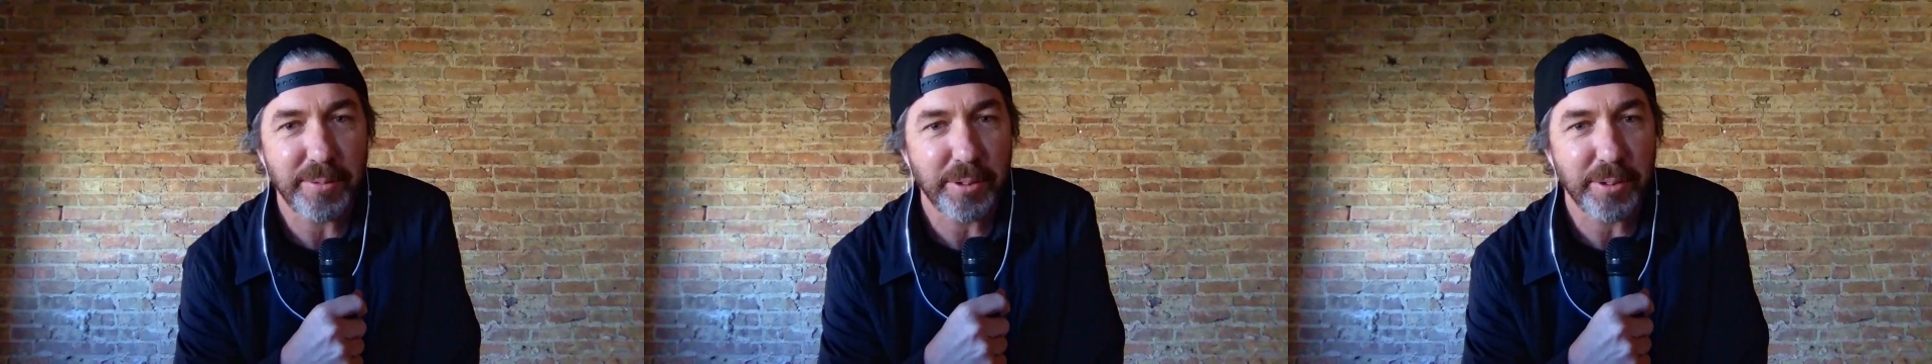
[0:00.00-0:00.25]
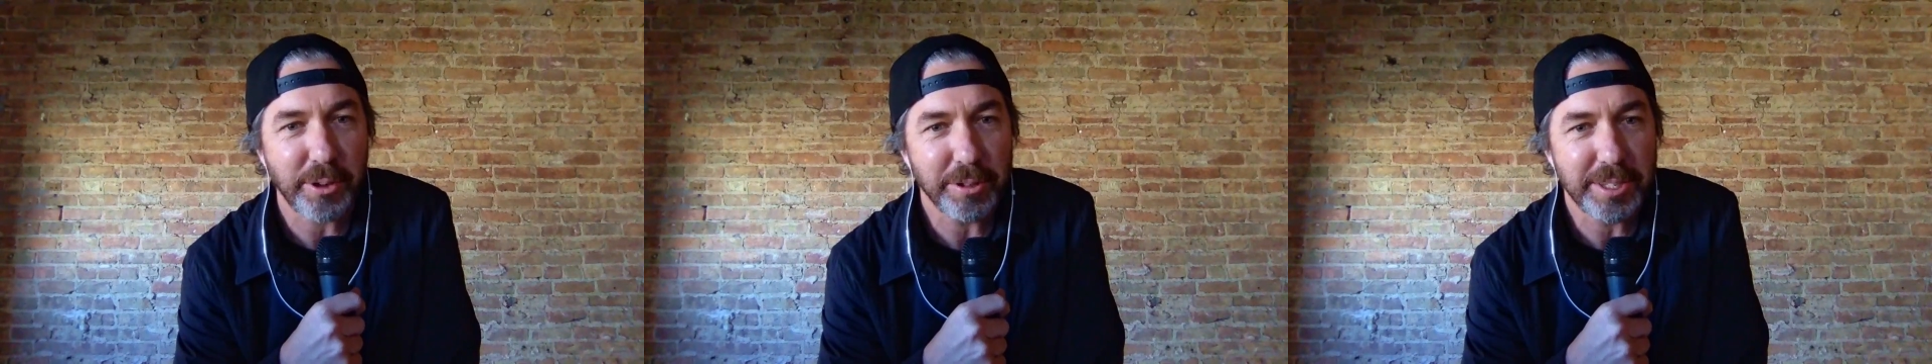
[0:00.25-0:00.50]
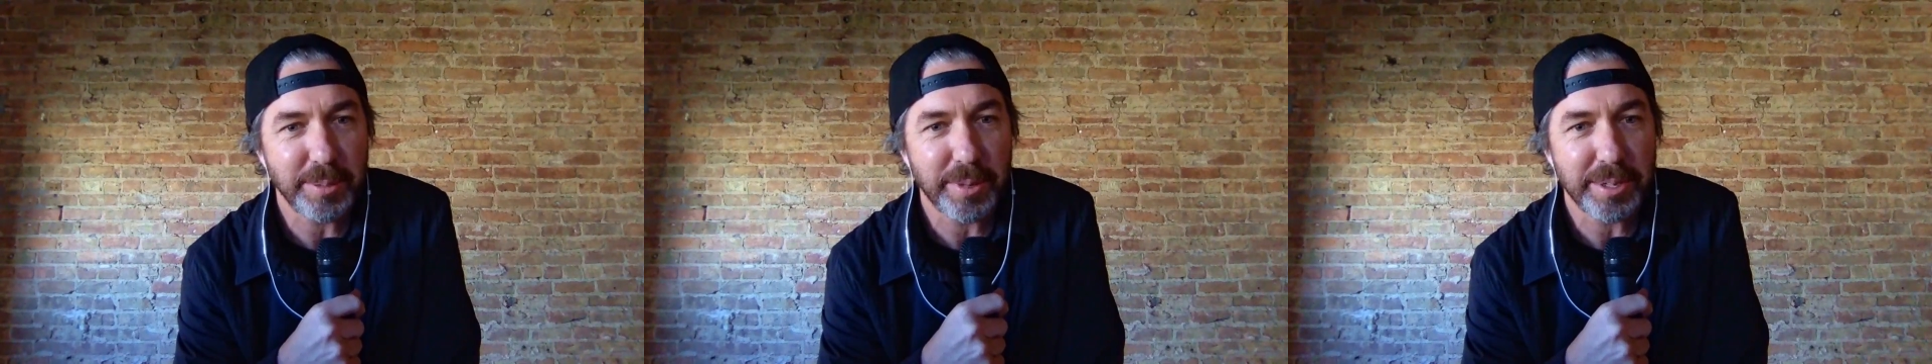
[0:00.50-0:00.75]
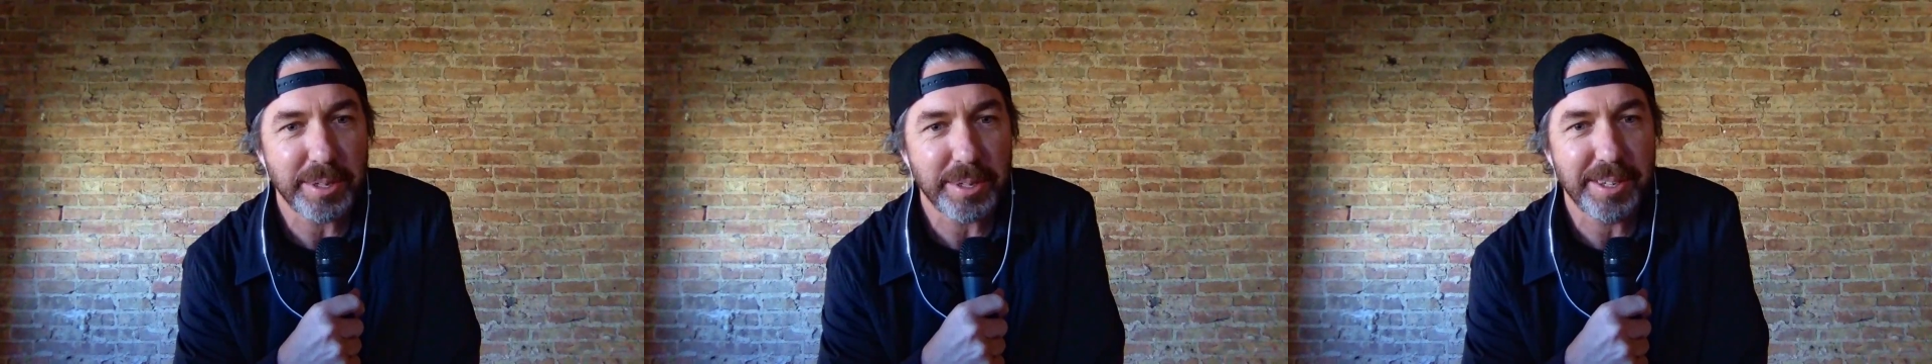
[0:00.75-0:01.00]

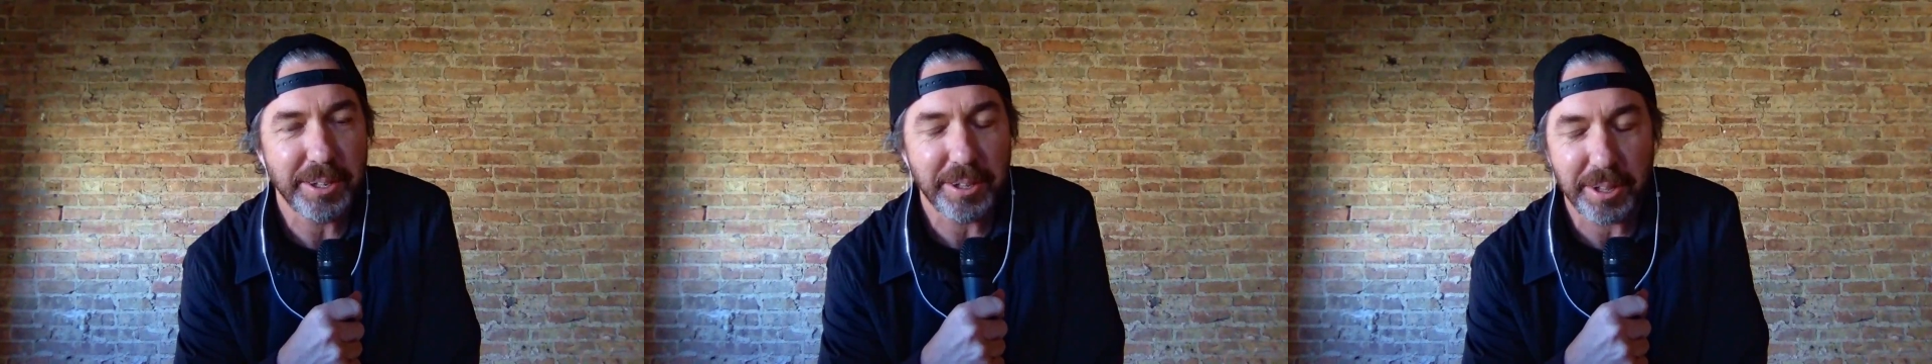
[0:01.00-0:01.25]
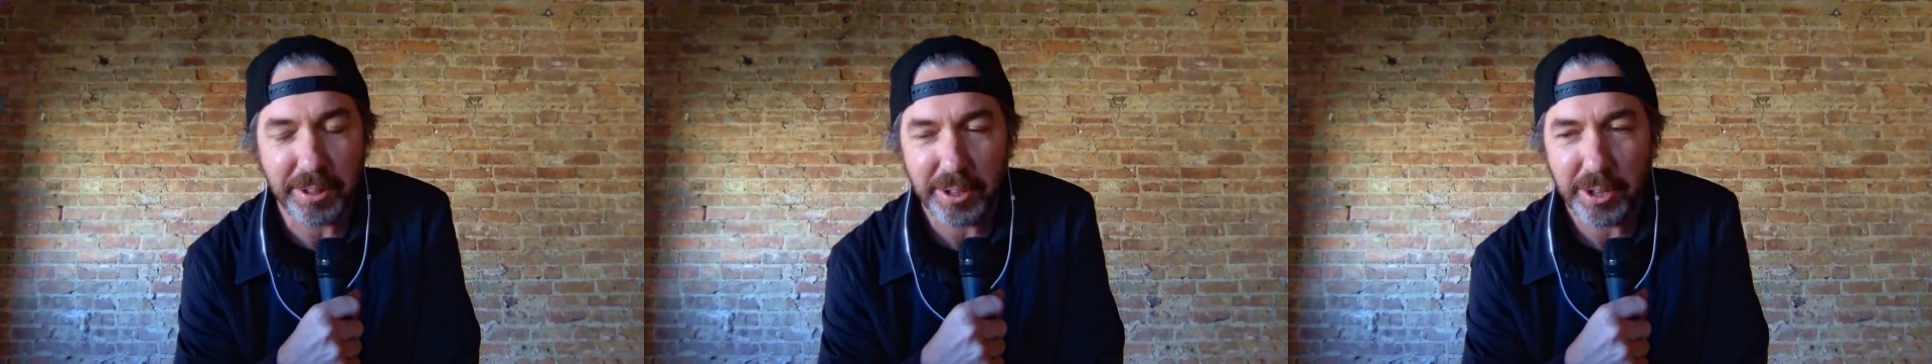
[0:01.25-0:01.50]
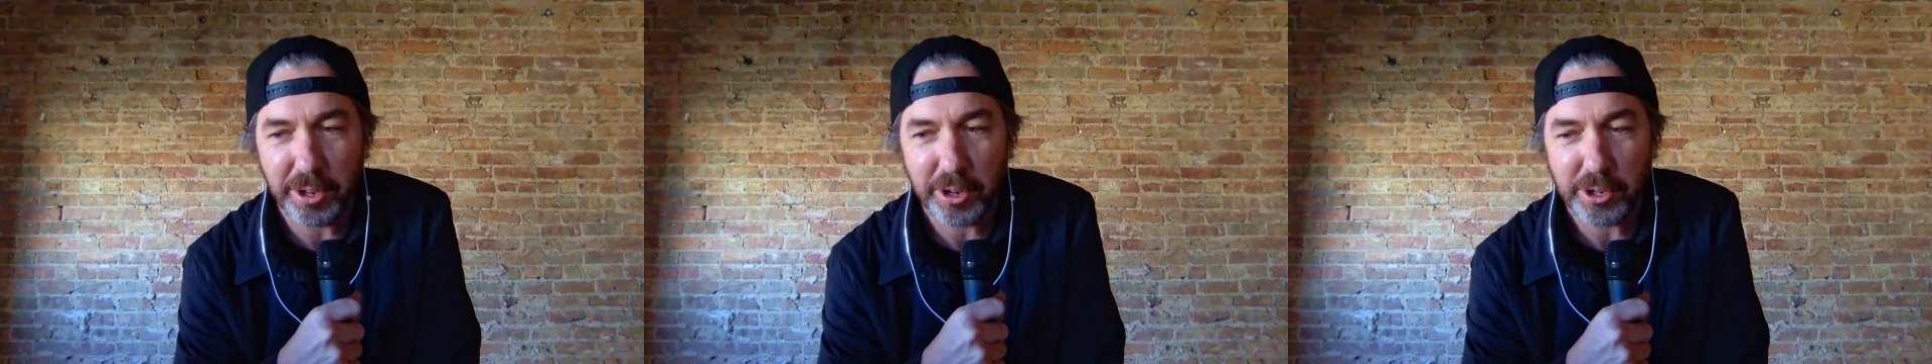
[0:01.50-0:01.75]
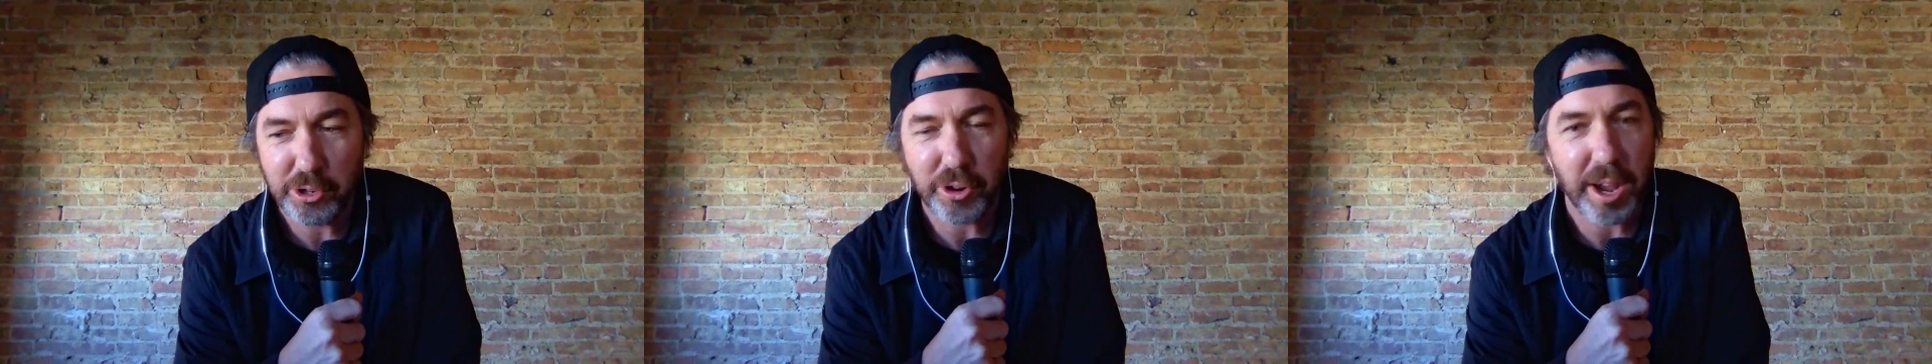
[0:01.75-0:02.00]
difficulty, but still
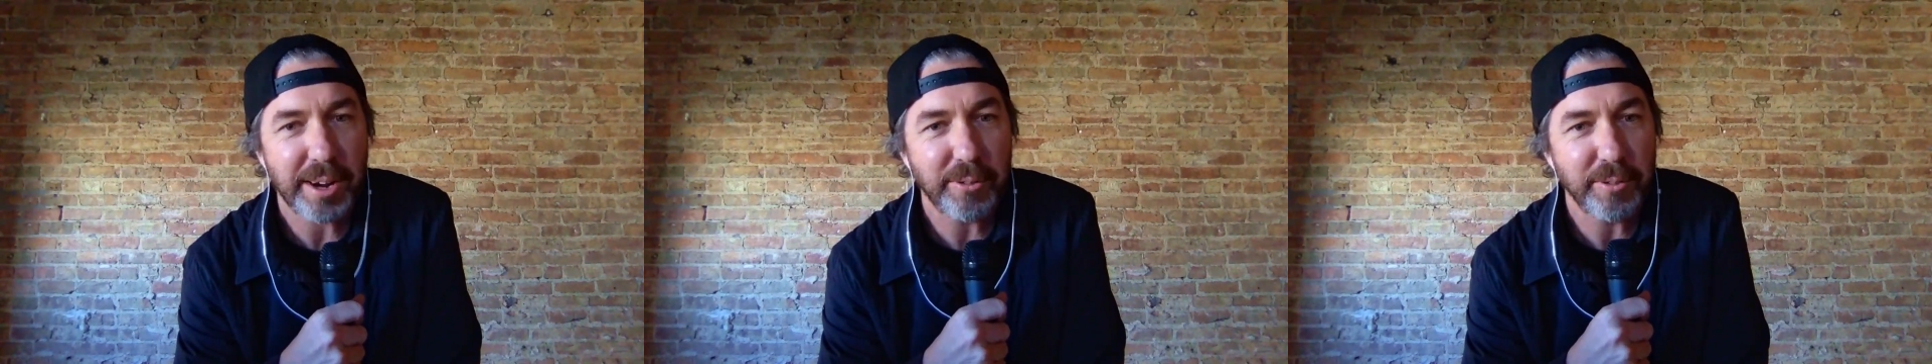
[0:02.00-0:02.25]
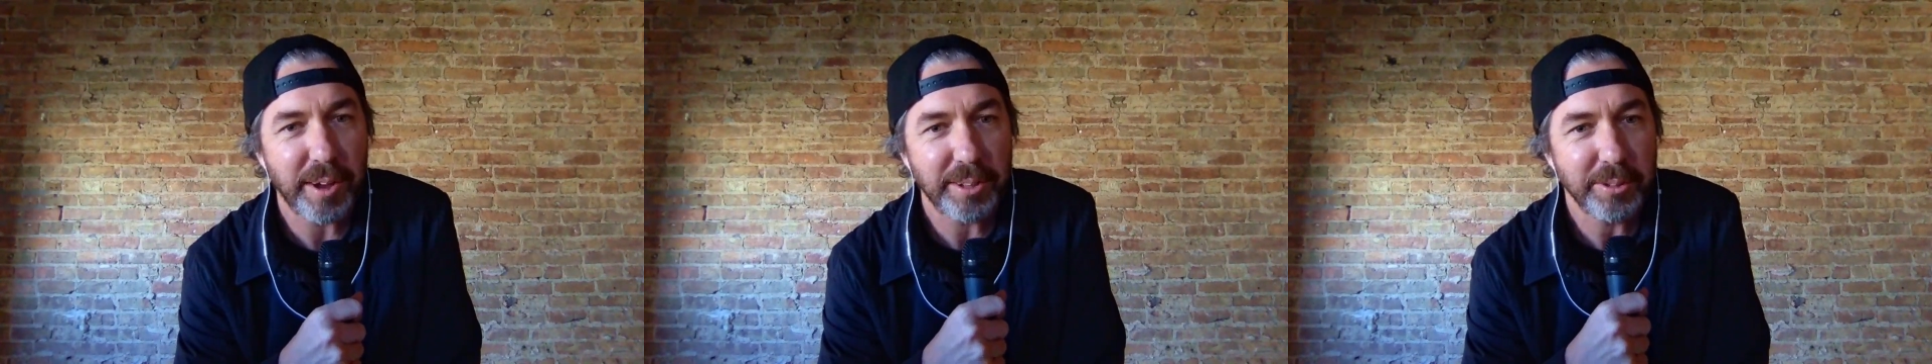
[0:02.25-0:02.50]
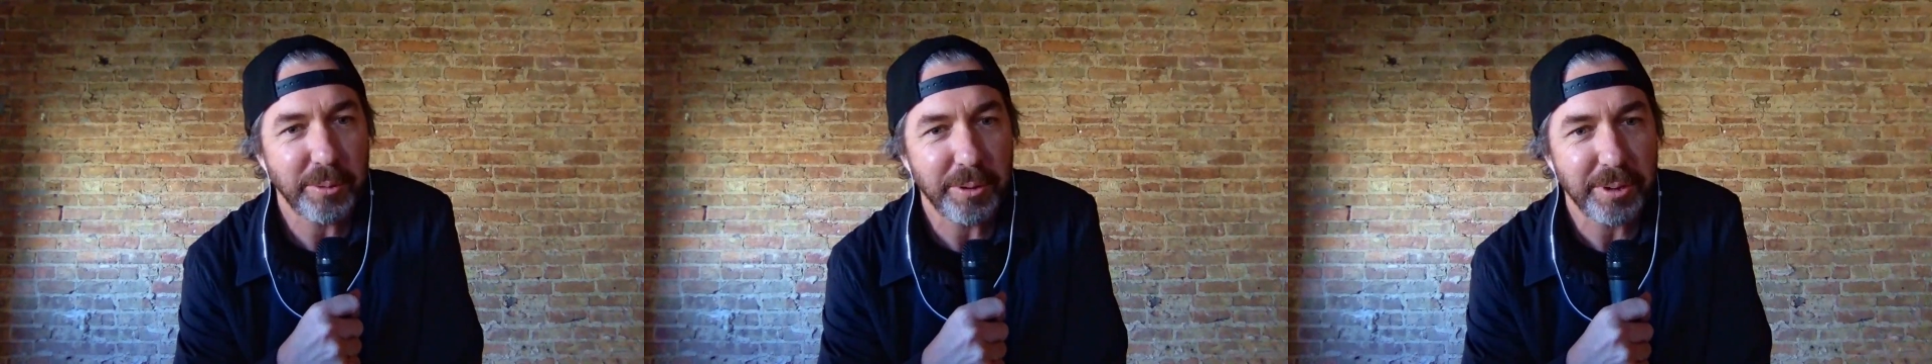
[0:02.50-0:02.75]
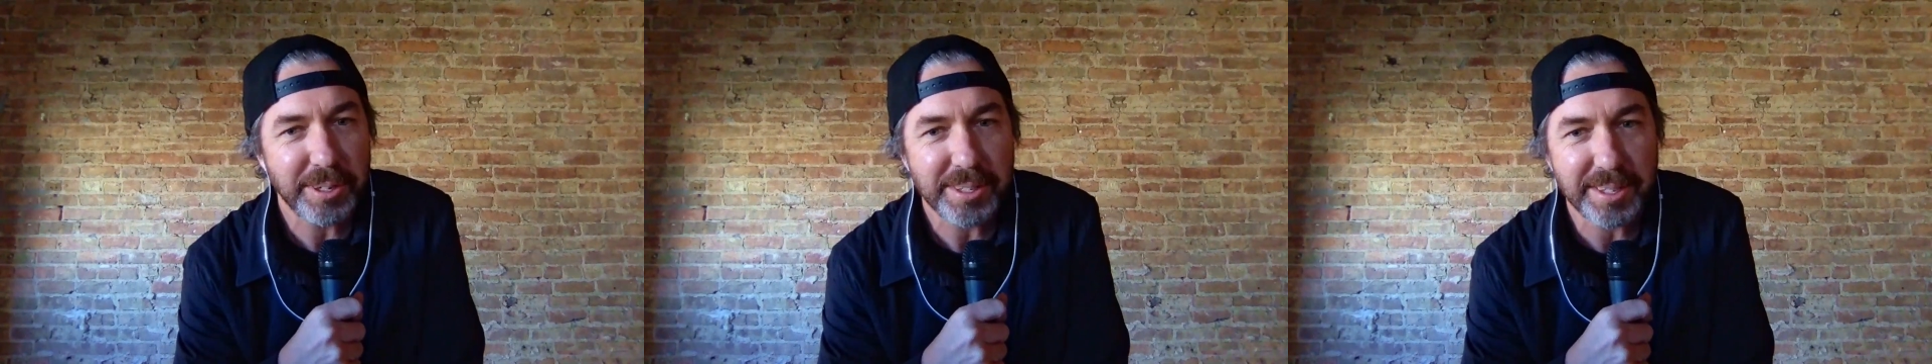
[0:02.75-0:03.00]
try to
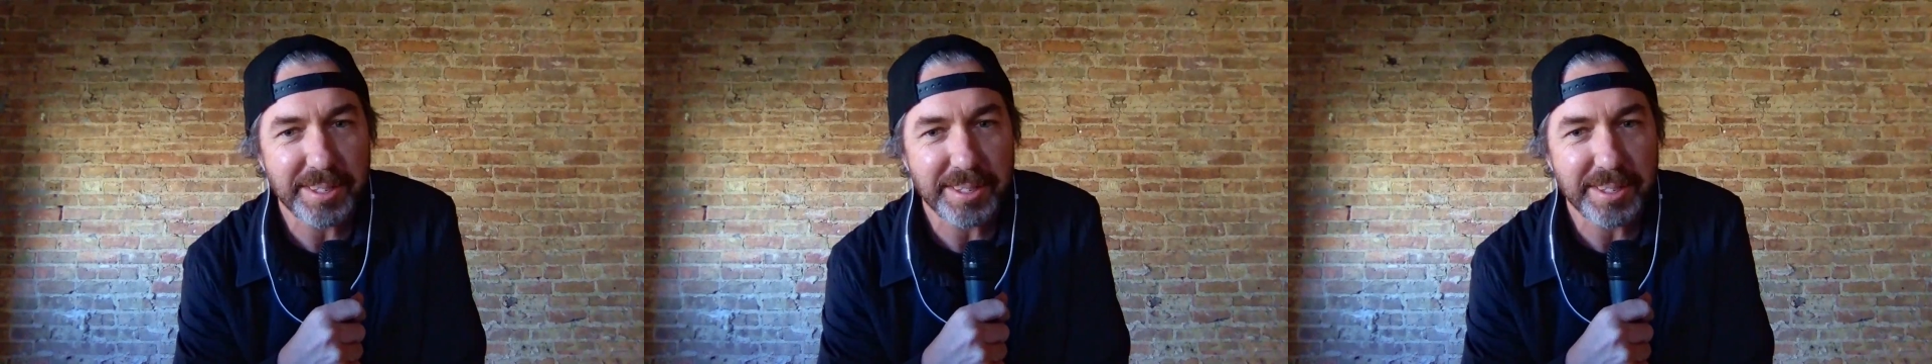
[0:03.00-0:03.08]
find the